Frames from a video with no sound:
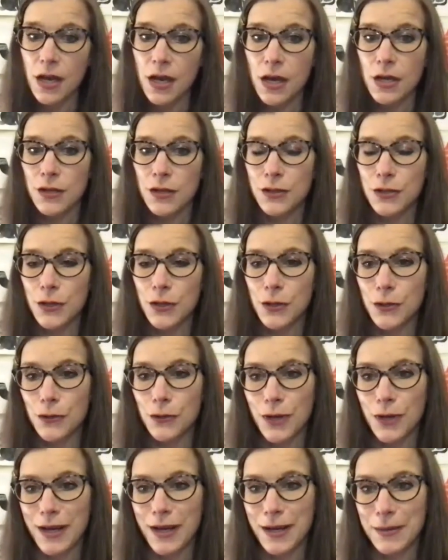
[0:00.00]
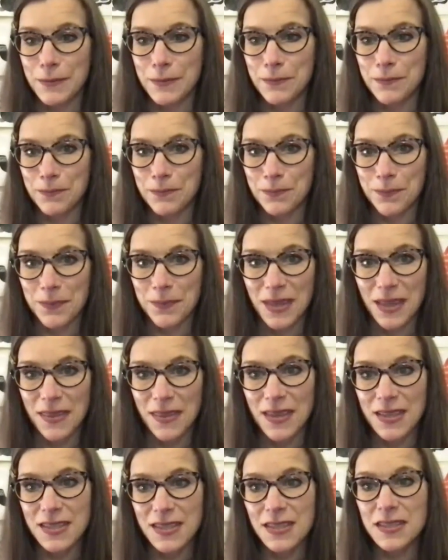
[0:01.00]
So um,
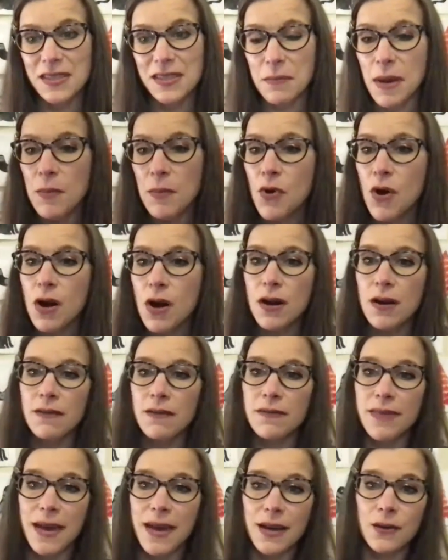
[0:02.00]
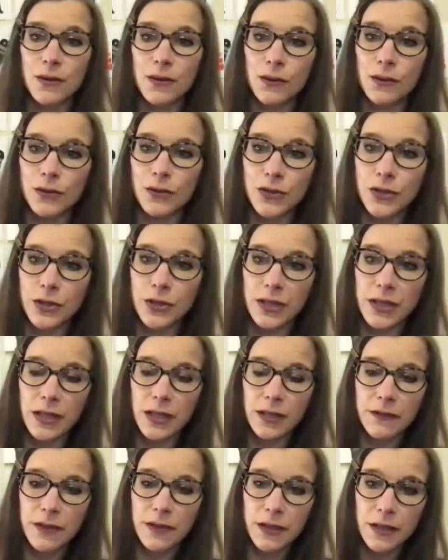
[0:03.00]
this is the memoir of that whole journey
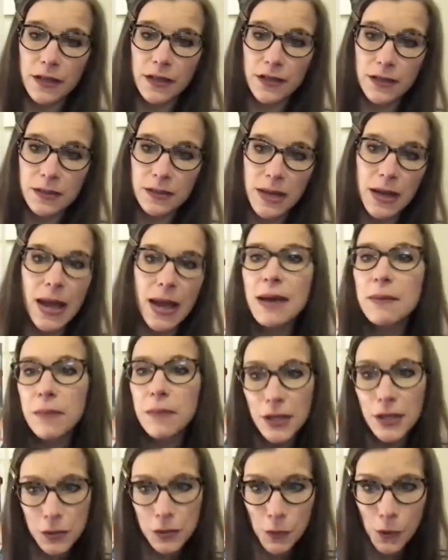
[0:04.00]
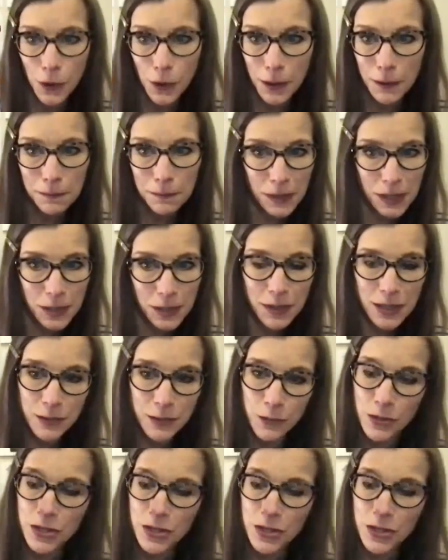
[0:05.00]
of hers and much more, much, much more.